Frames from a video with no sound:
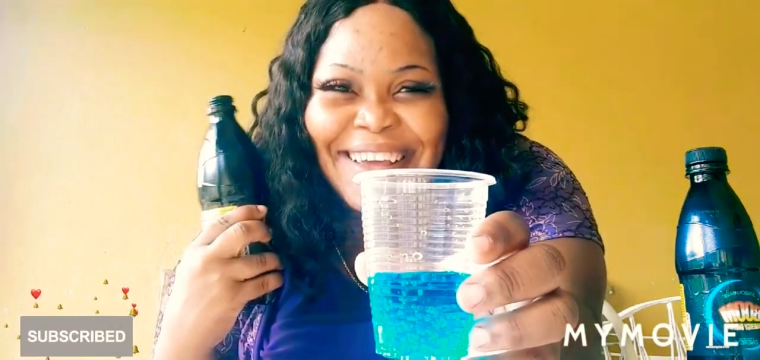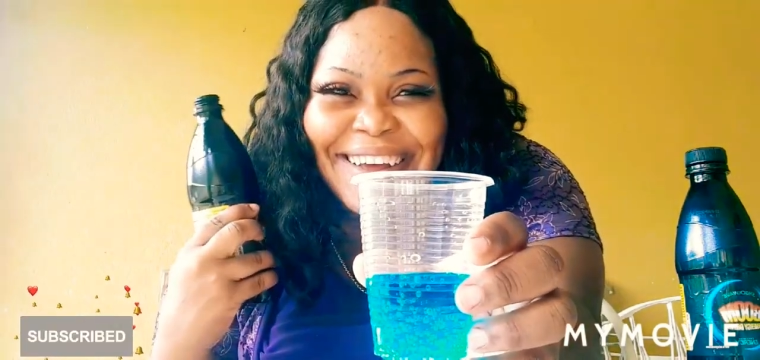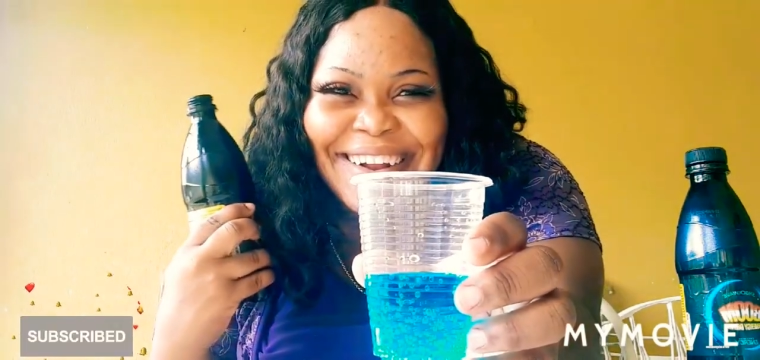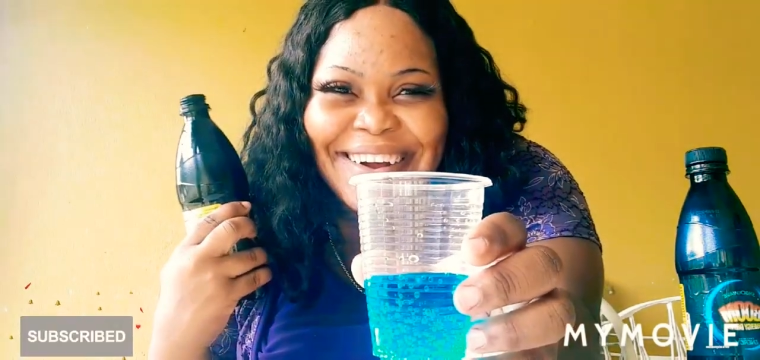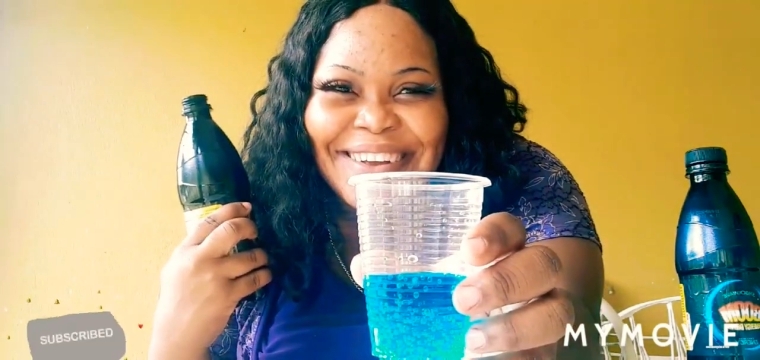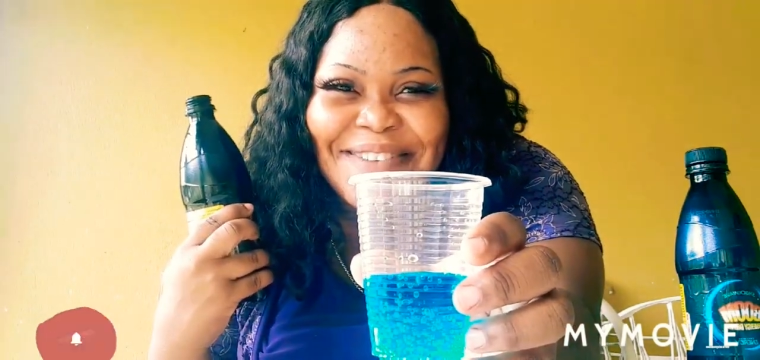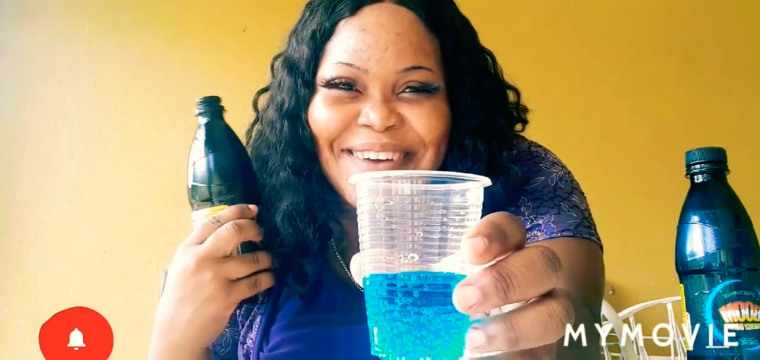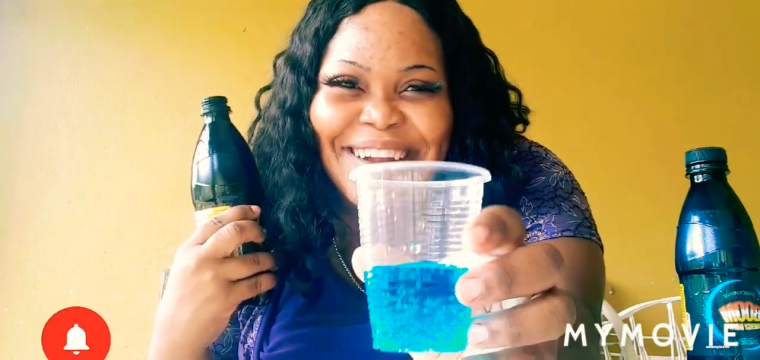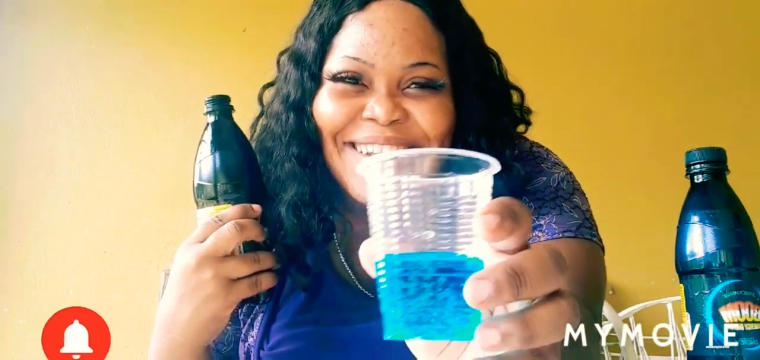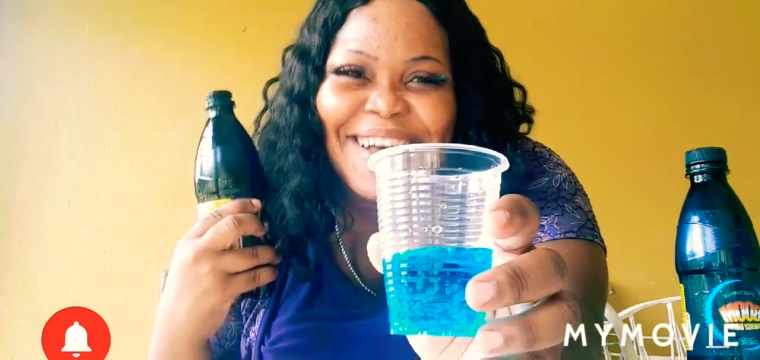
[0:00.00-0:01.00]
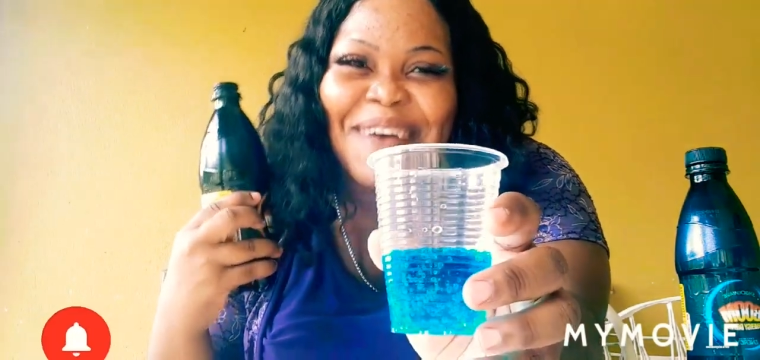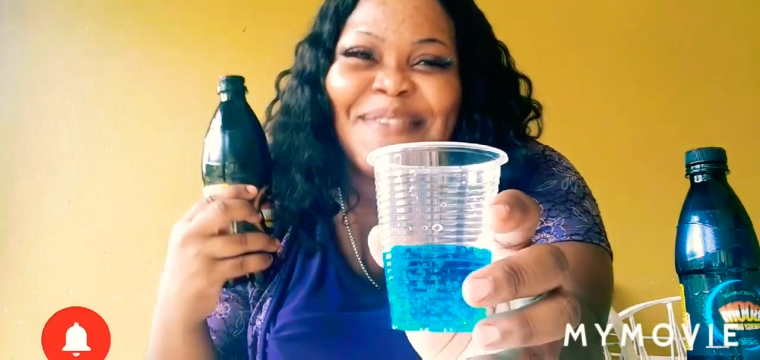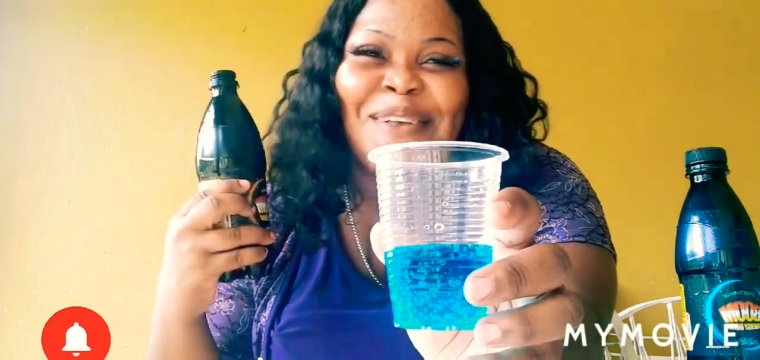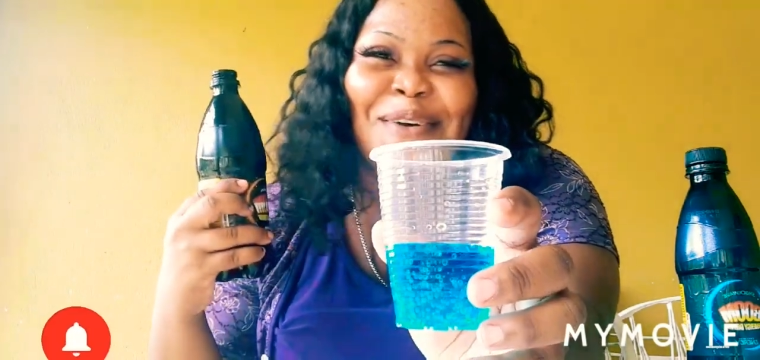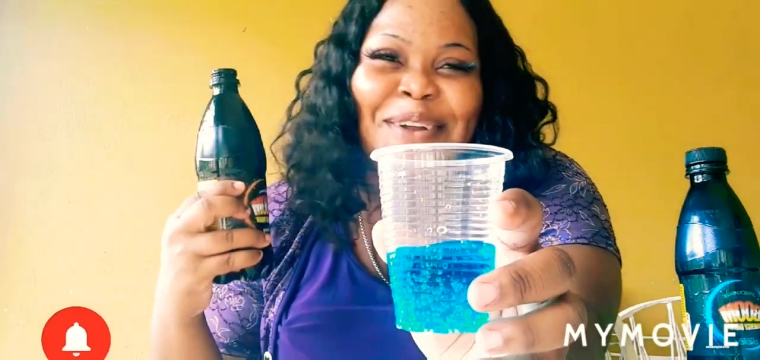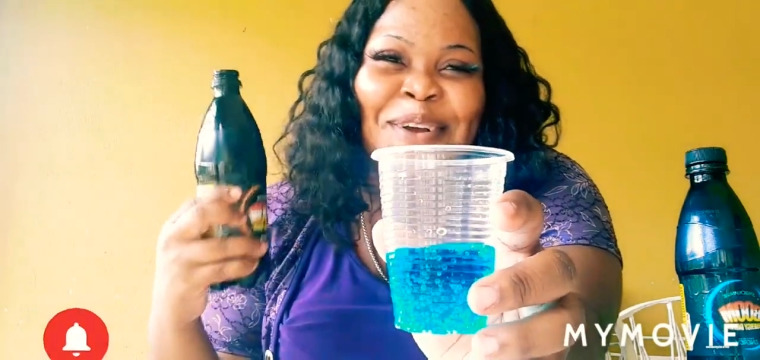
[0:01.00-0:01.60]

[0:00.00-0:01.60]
my god, are you ready? I'm so